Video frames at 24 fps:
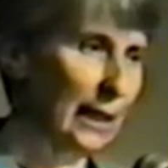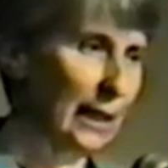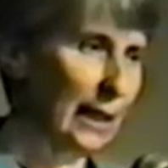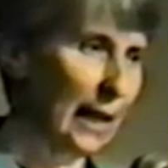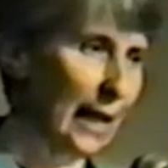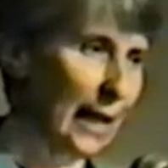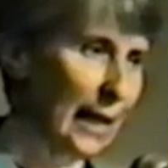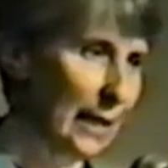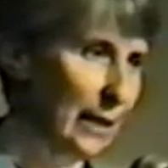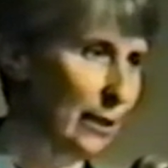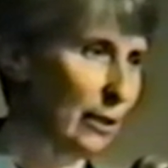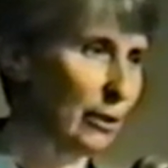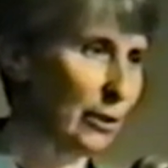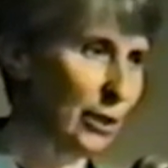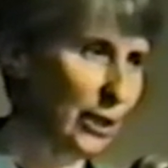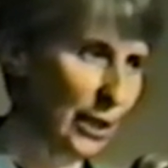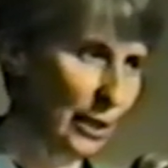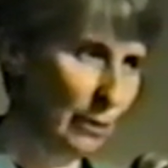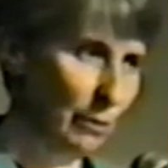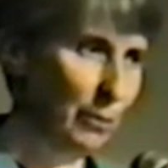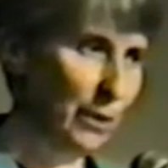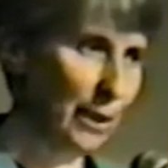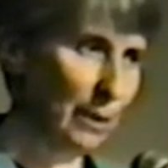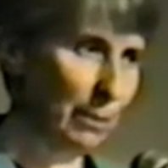8 or
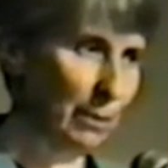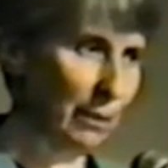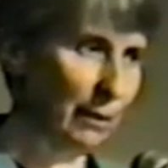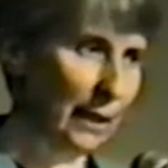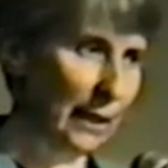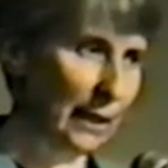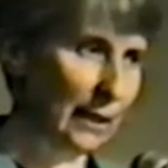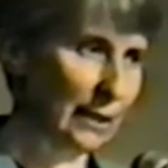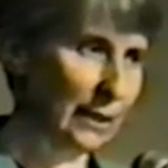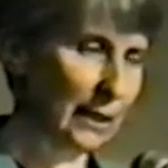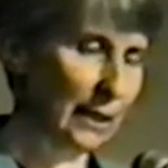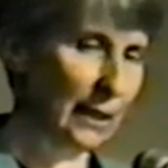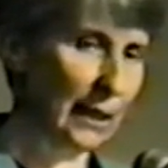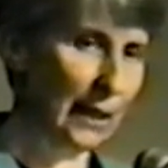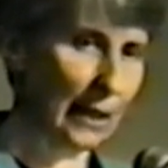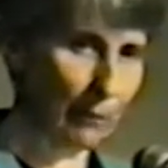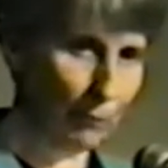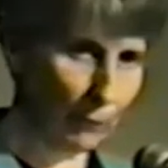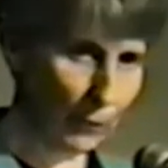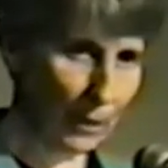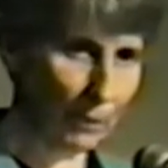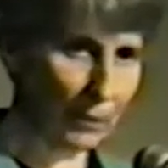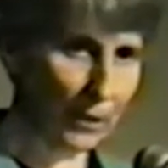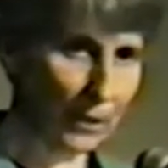10 people at a time,
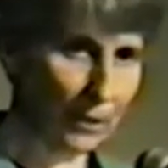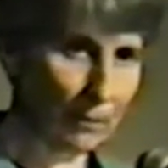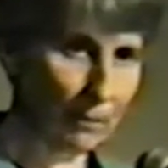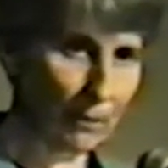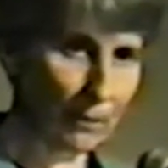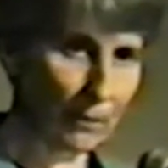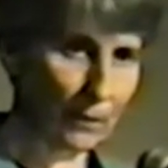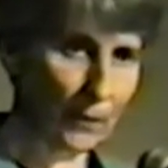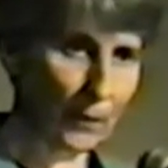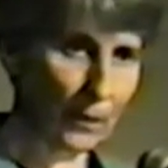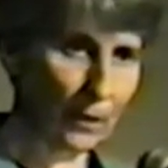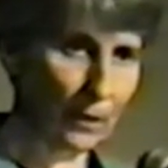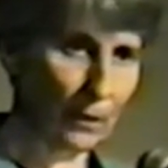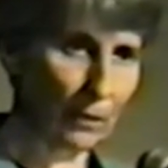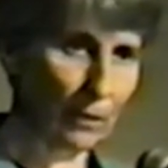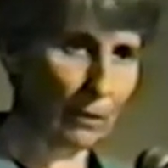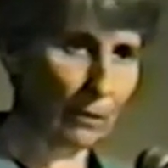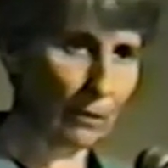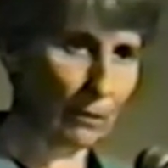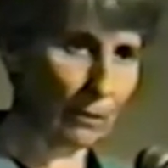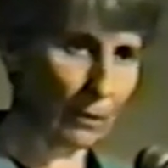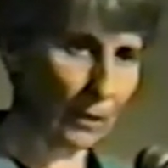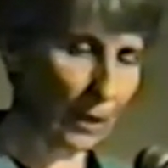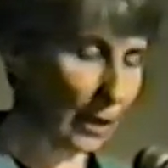women
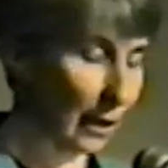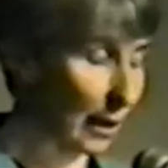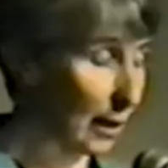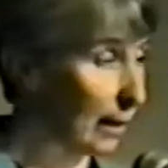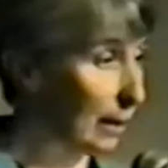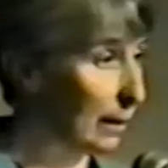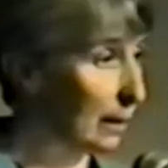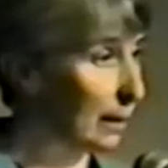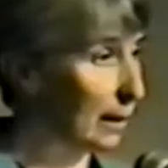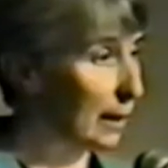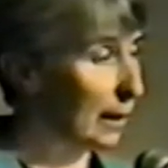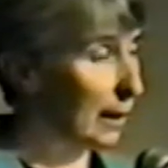who are,